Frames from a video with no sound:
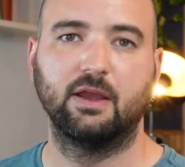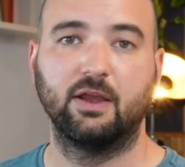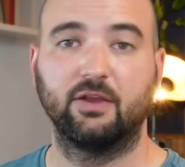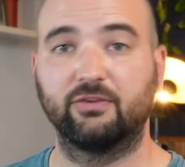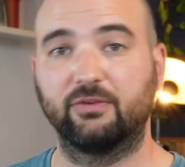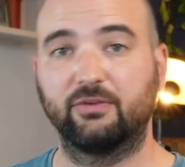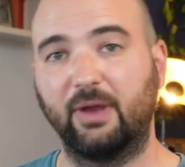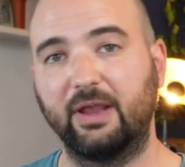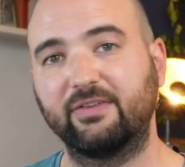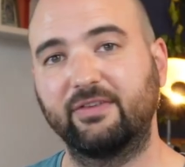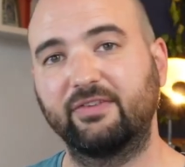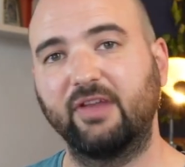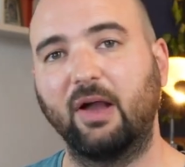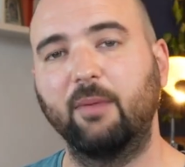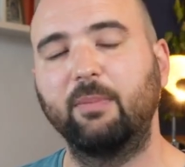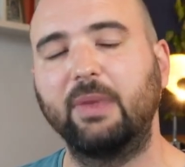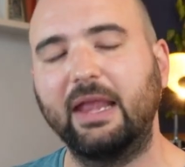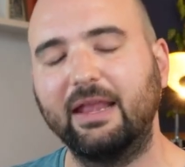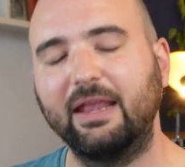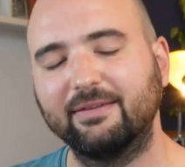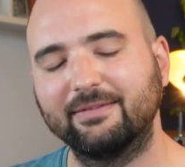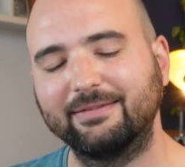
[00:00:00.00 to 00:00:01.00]
So a sub
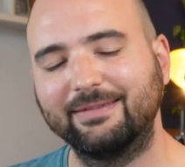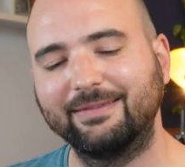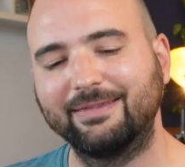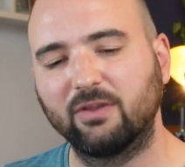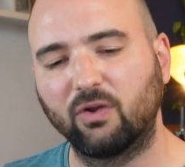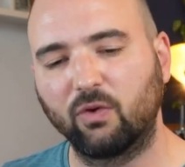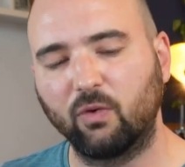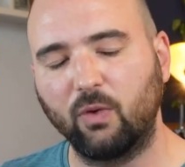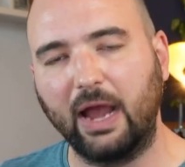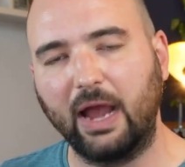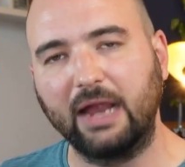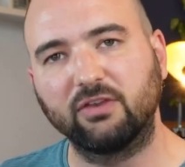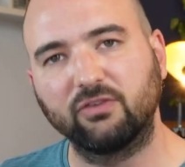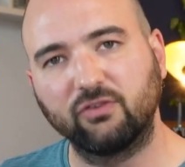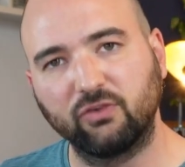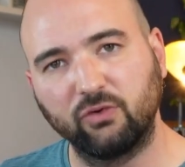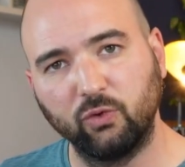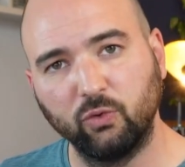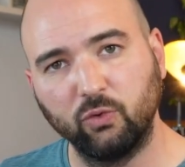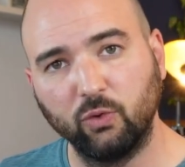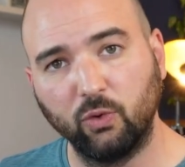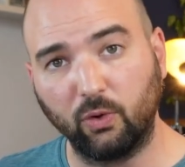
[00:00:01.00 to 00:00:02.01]
isn't the right
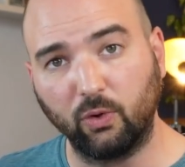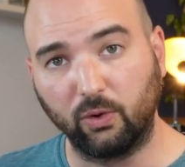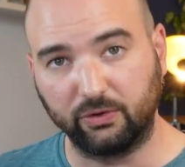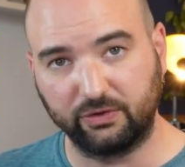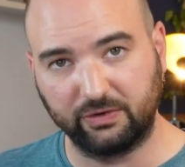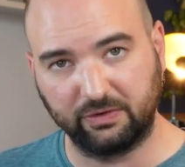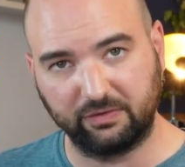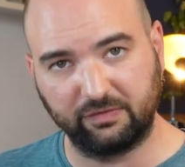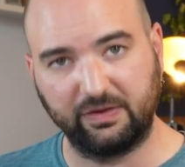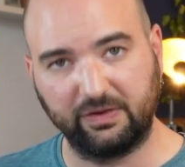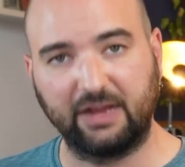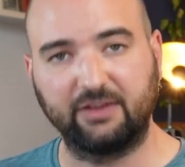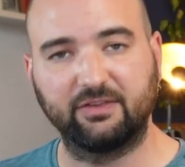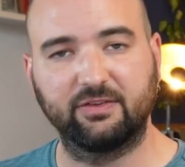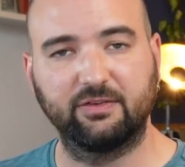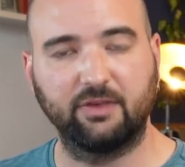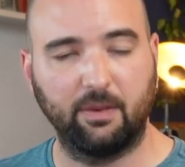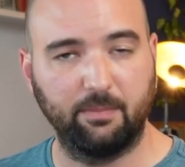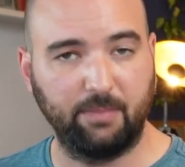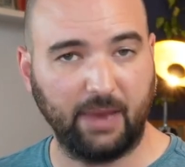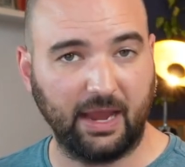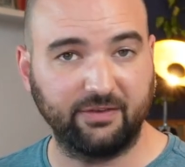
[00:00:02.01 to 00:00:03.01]
tool to fix
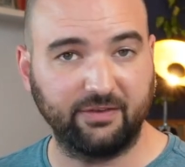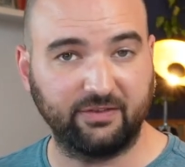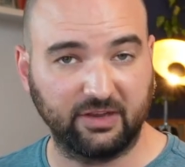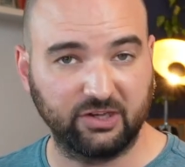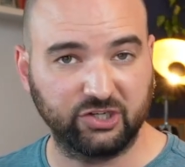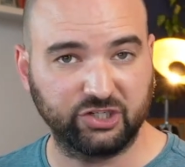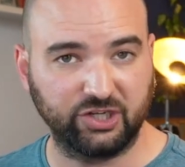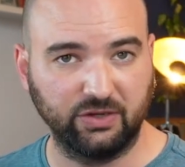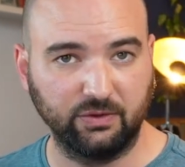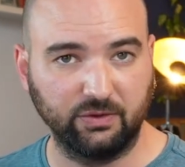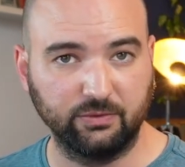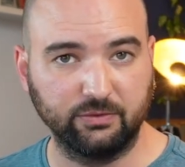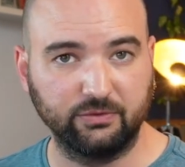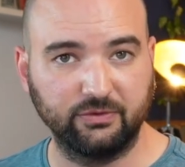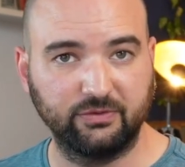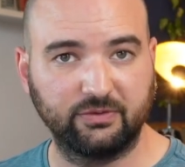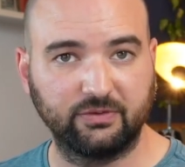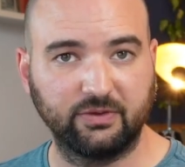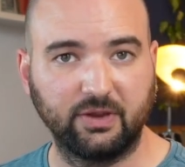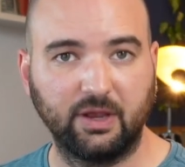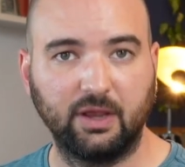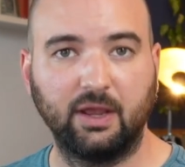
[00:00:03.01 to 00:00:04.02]
bass
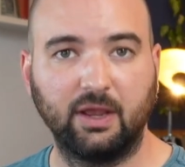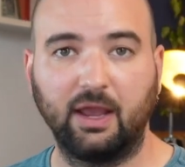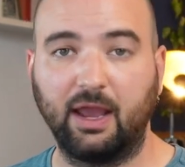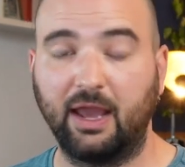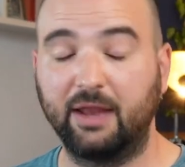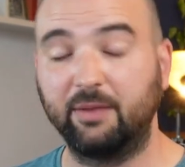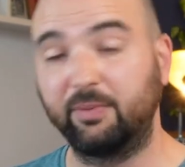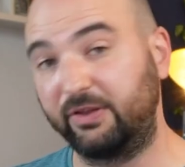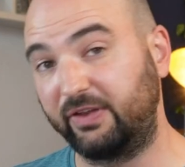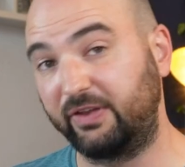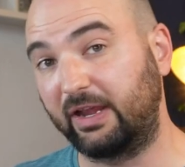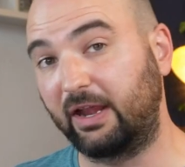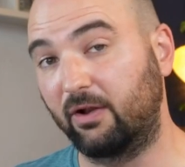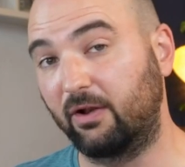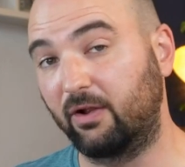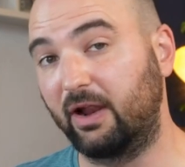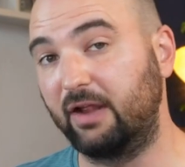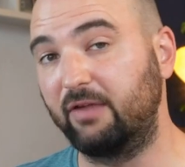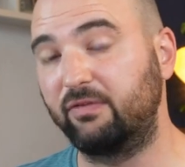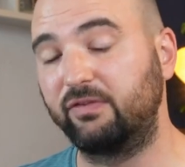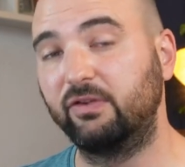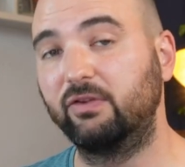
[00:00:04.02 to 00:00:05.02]
issues, and in particular
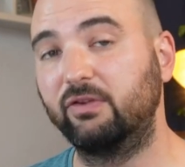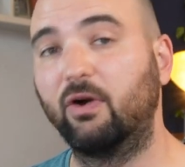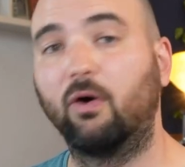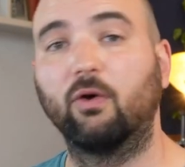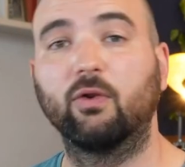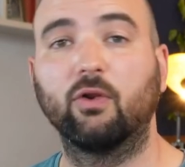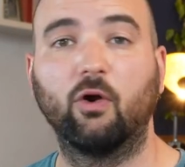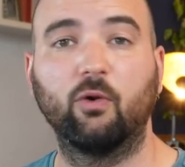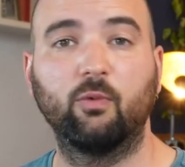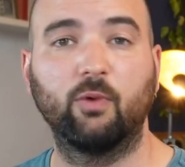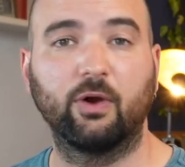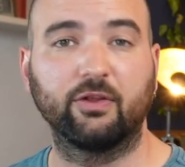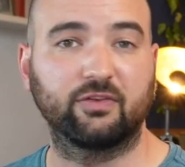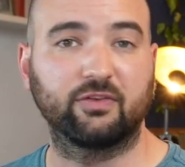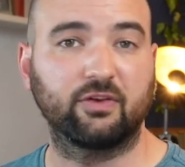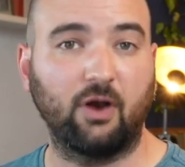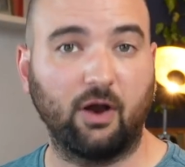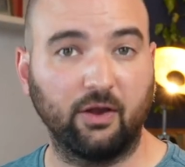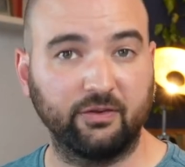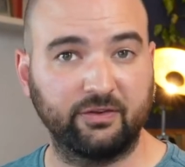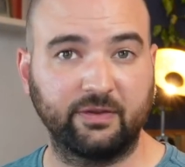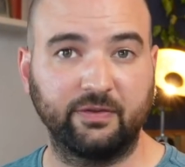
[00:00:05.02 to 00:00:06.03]
if you don't know what's
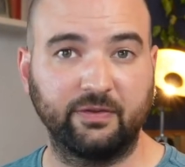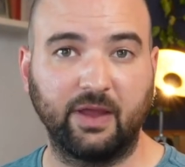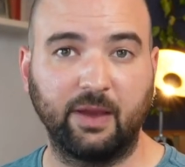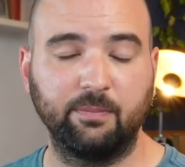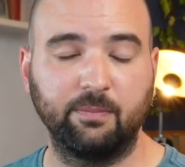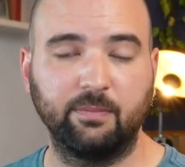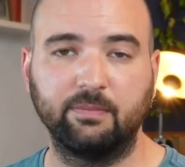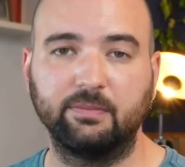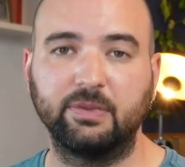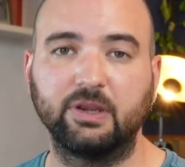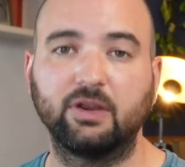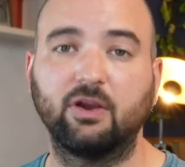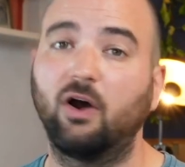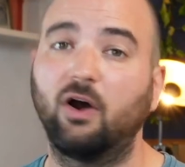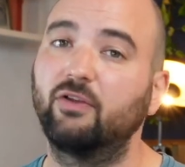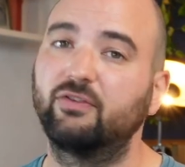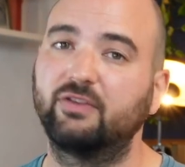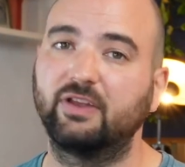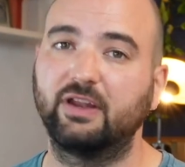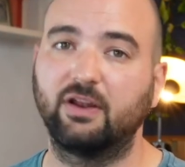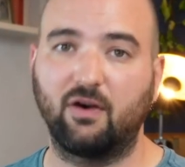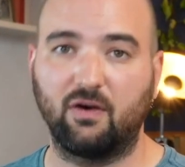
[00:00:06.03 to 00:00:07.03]
causing them,
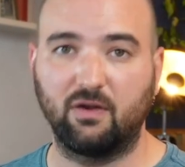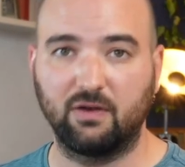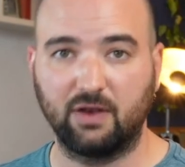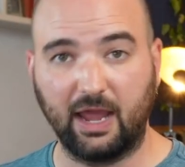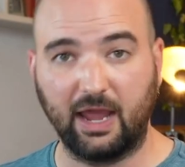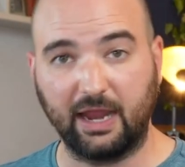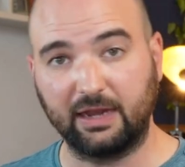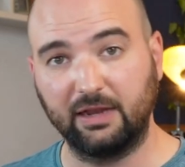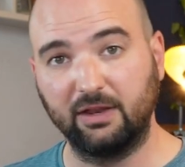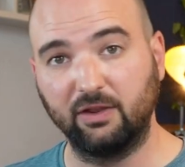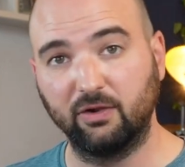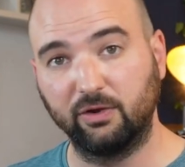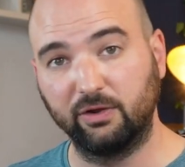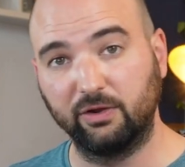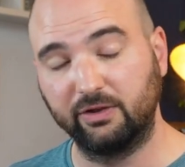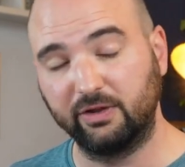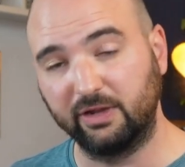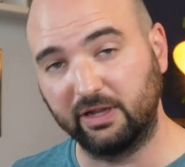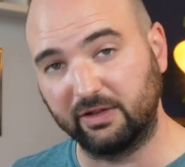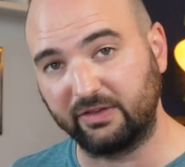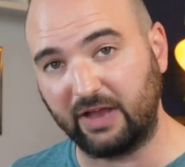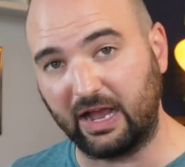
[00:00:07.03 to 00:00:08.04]
because in all
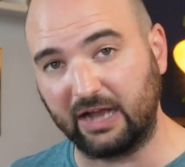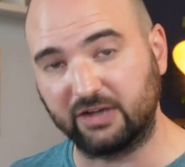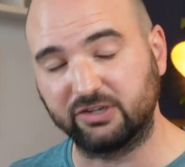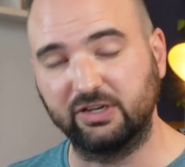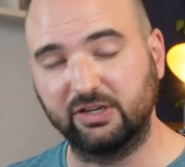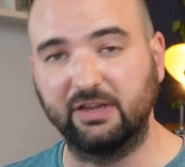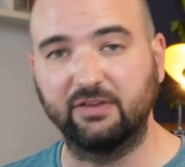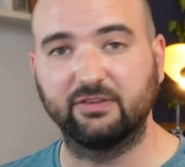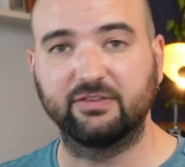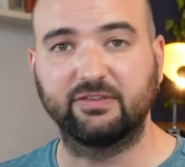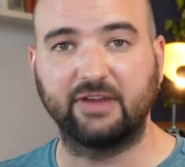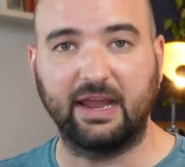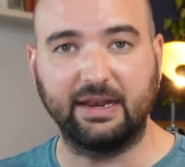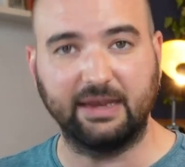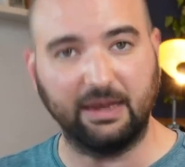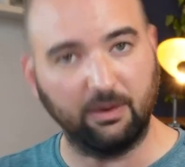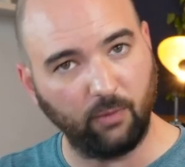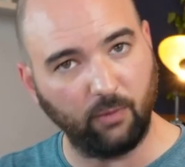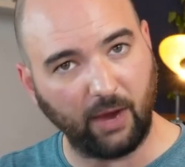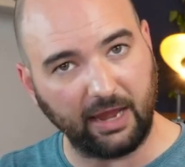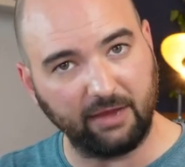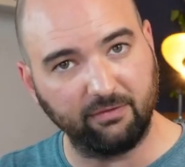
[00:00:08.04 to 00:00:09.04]
likelihood it's actually
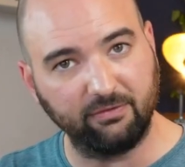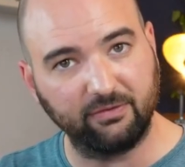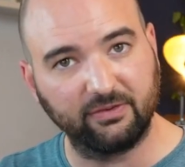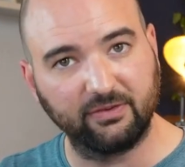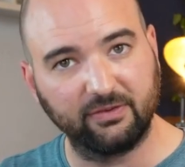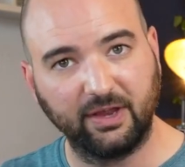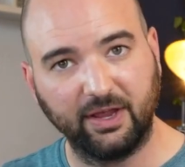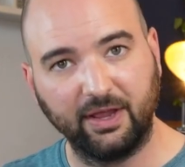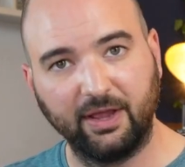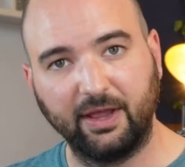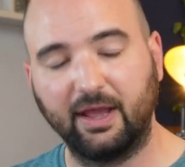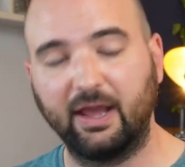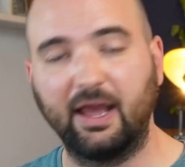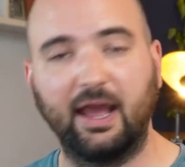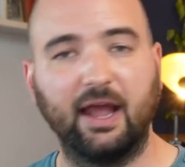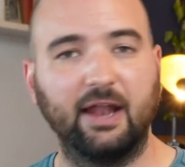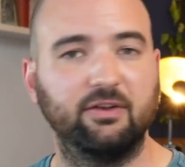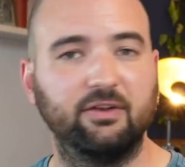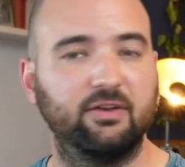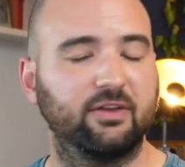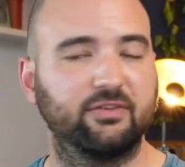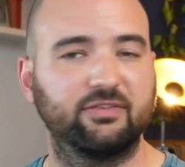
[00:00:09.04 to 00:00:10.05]
standing waves
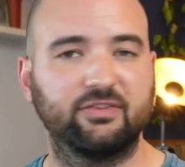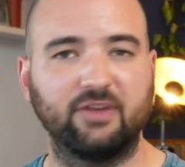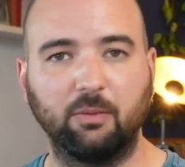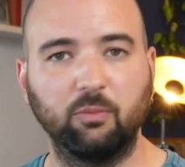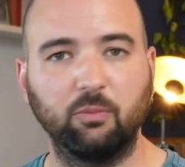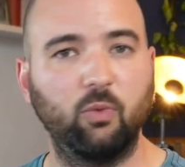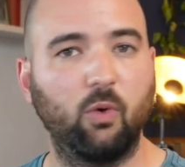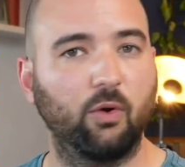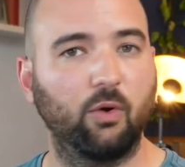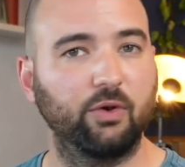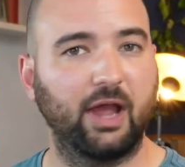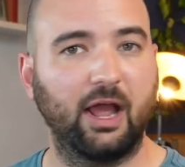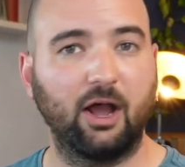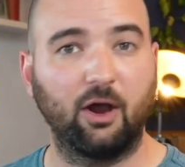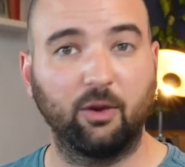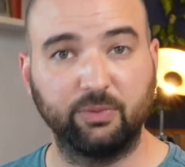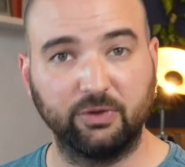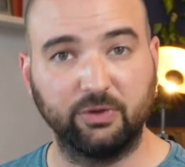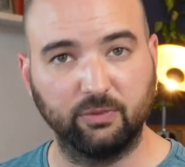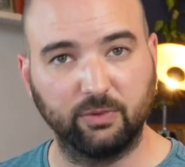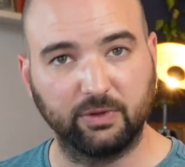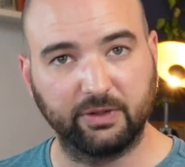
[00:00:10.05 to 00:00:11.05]
and a sub won't
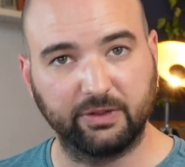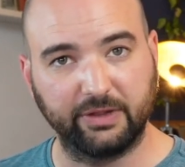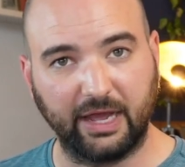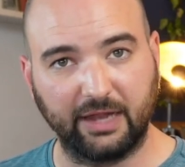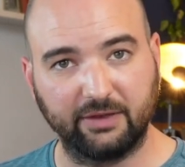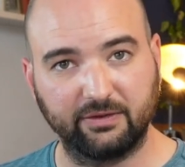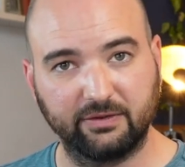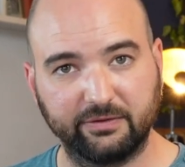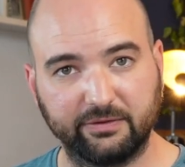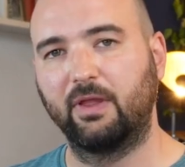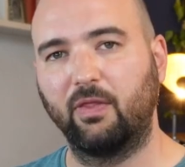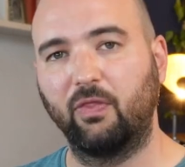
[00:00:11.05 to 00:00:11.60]
help you with that.